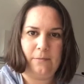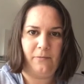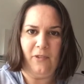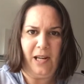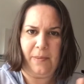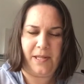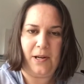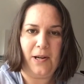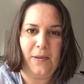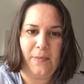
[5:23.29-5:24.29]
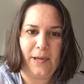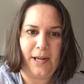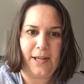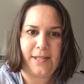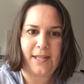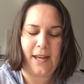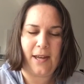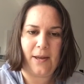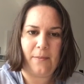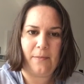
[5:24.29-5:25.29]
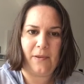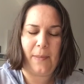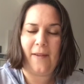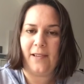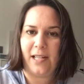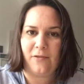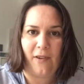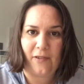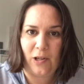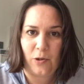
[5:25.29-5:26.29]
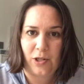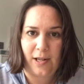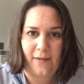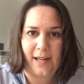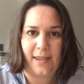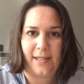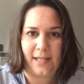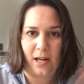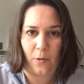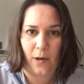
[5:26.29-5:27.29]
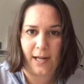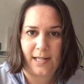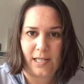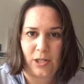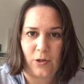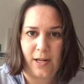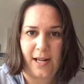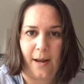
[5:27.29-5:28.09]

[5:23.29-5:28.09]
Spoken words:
Really bizarre, but apparently it's revolutionary in the DIY industry.